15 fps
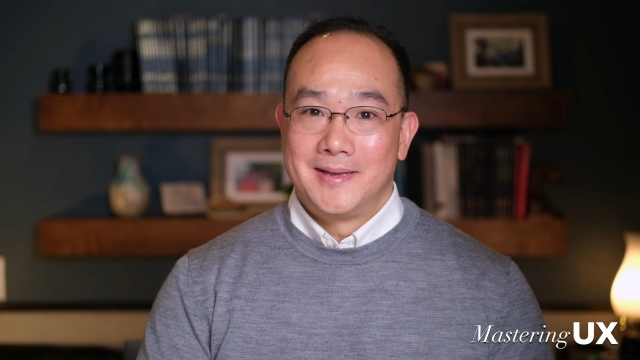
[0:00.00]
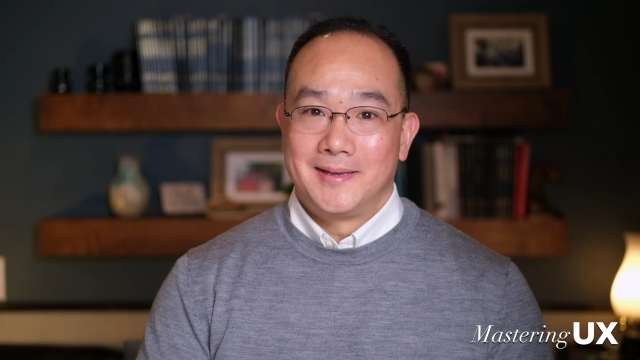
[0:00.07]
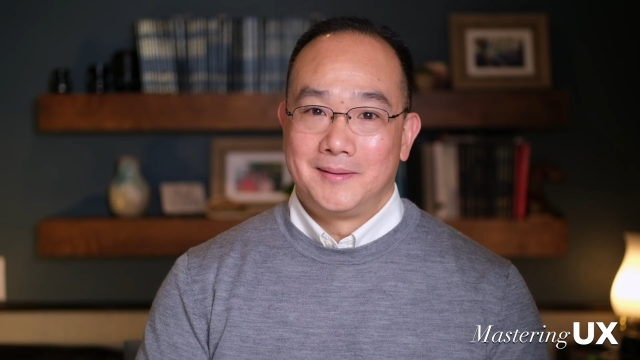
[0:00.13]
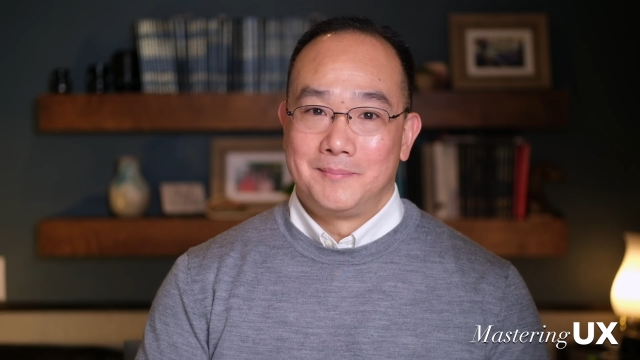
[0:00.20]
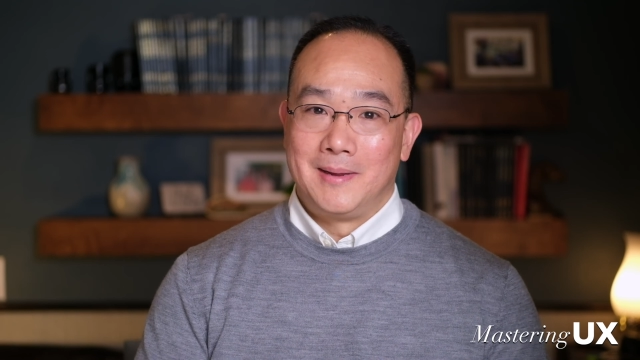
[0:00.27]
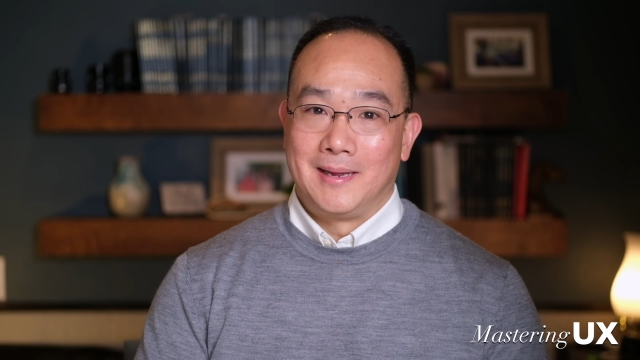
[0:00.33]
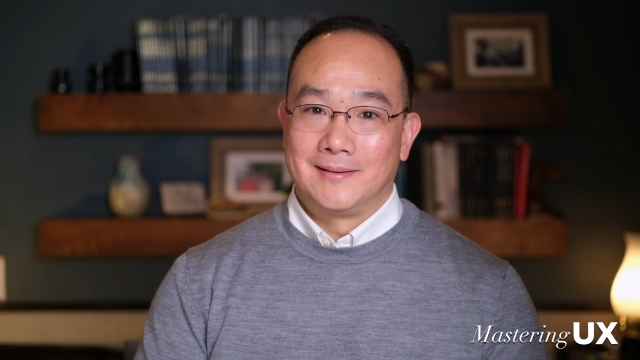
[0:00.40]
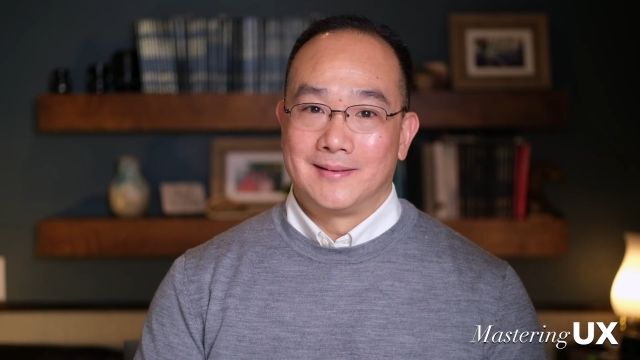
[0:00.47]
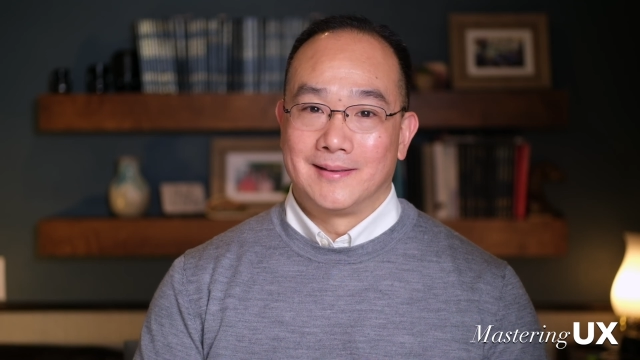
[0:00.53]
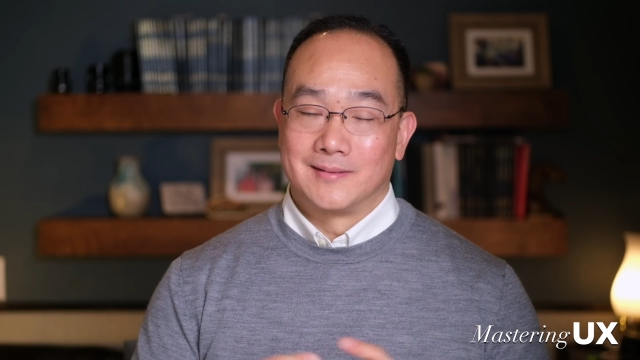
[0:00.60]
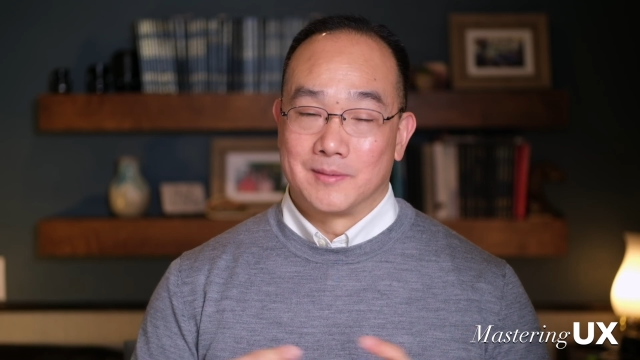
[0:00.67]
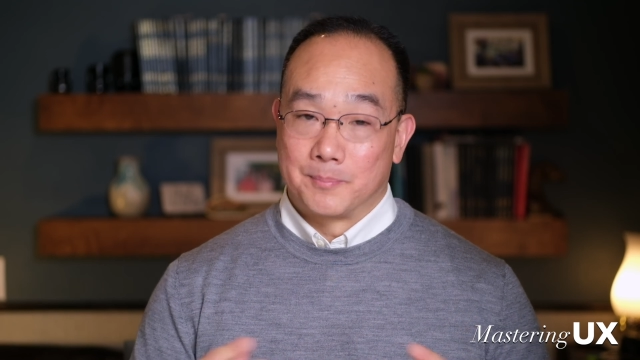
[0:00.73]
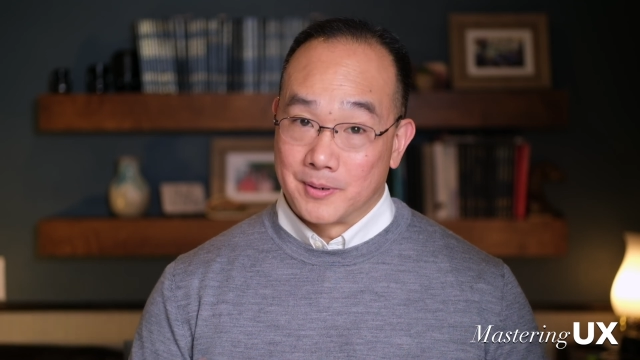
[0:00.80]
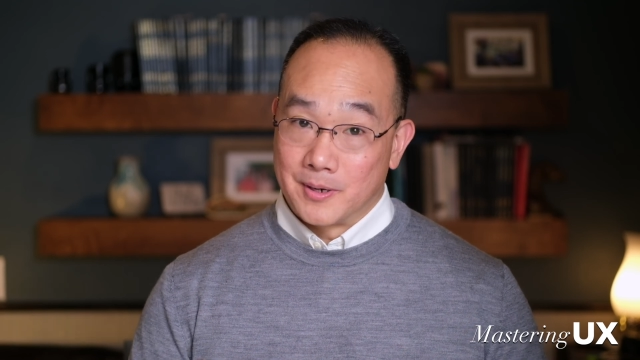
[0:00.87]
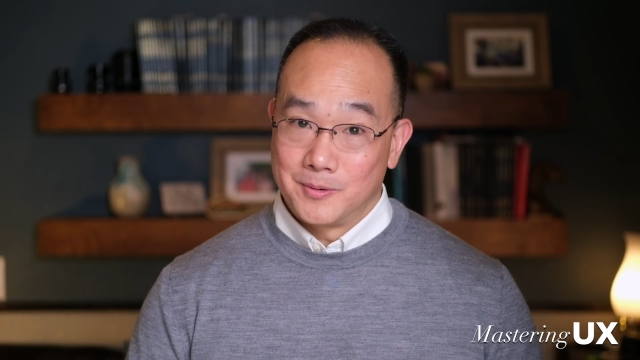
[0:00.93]
It makes things
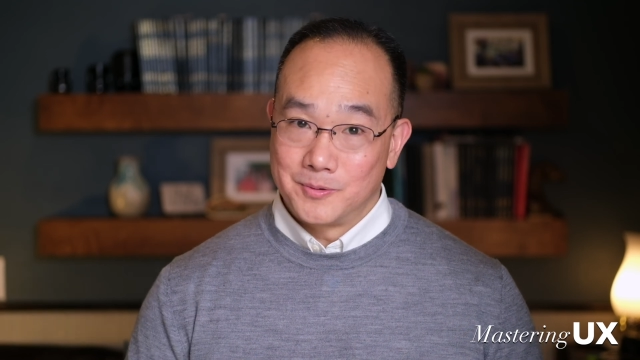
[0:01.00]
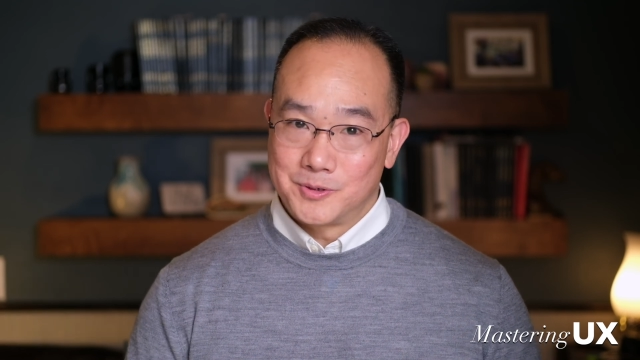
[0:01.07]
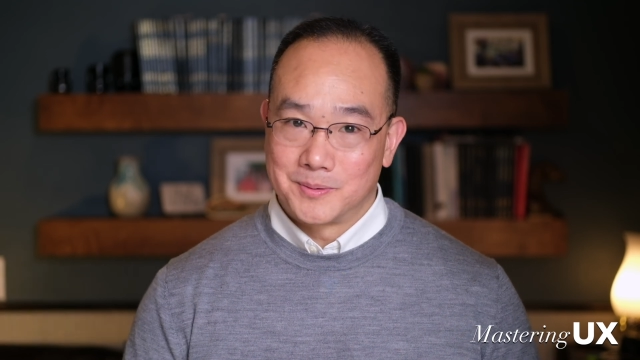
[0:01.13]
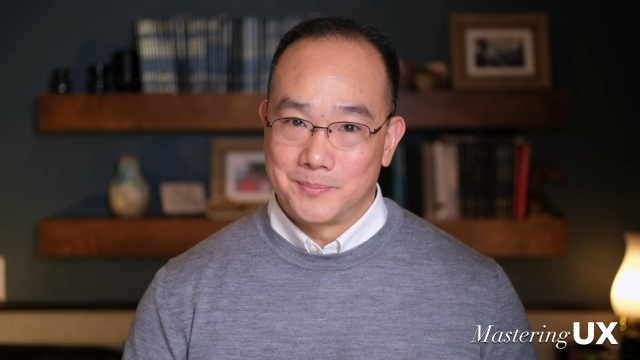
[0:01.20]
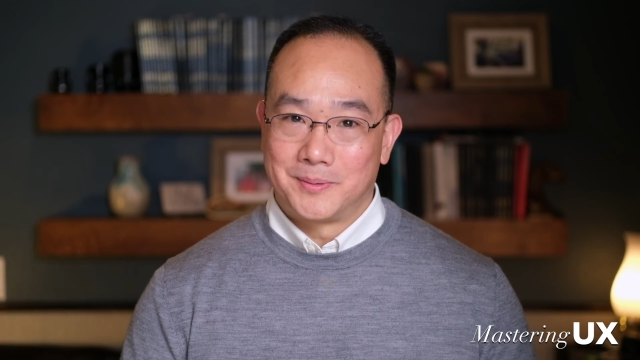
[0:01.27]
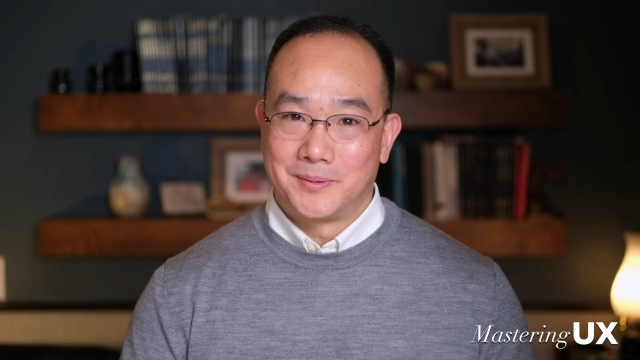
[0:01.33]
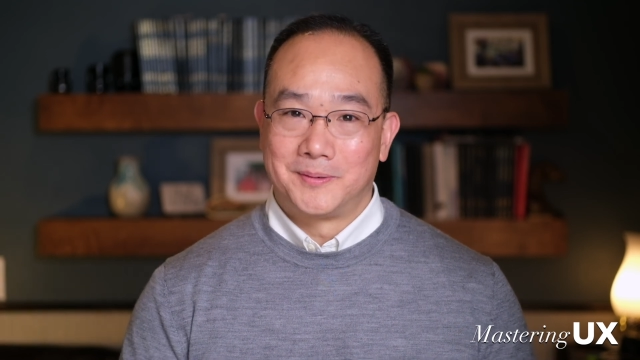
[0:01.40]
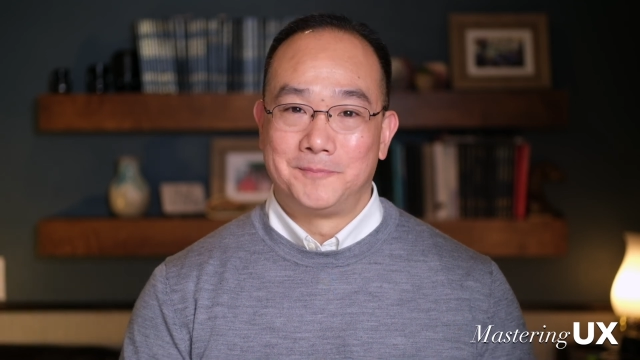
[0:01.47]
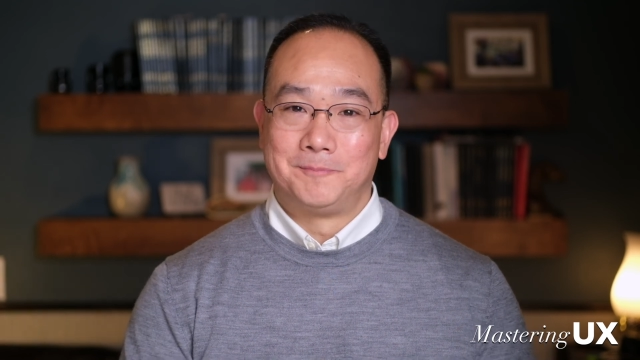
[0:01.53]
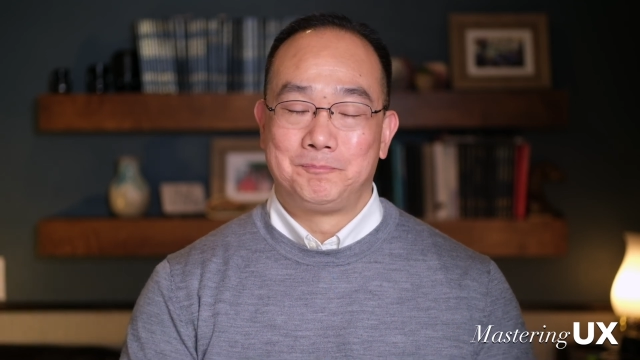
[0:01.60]
approachable.